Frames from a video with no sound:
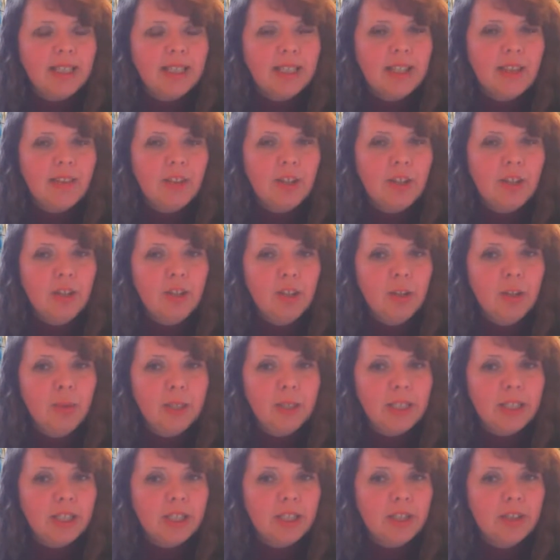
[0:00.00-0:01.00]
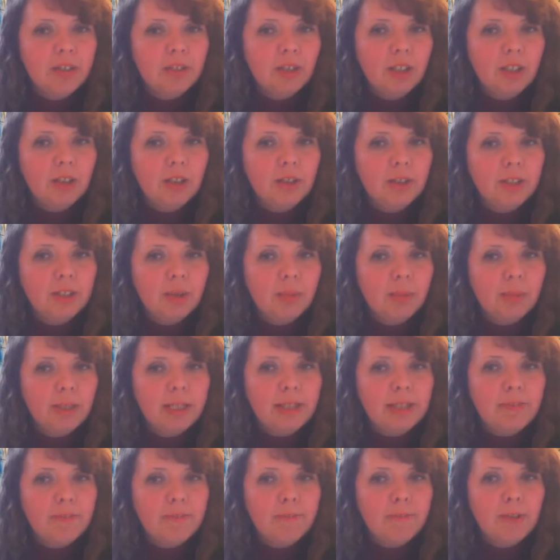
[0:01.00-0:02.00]
is that the new edition of Close-Up
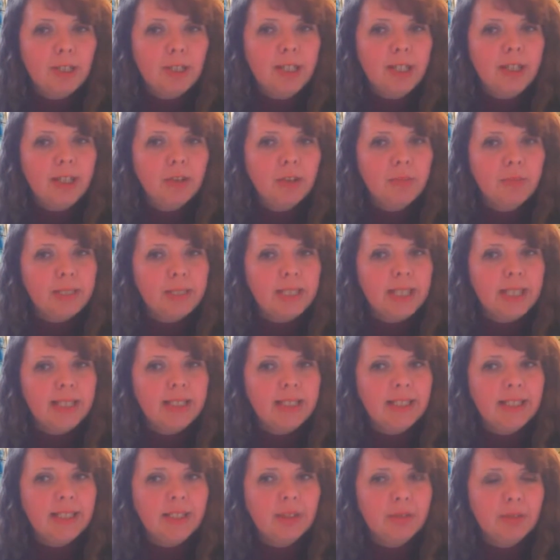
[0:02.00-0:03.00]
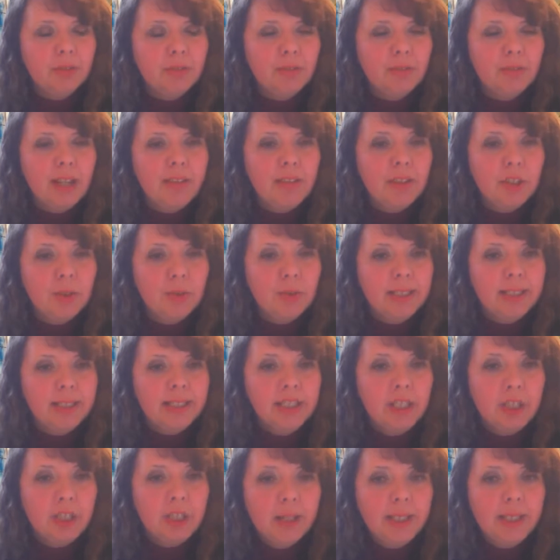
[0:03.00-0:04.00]
is fully updated to reflect the
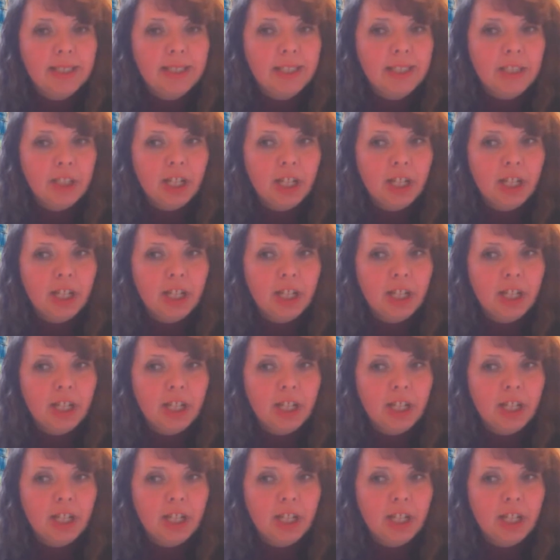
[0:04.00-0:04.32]
2020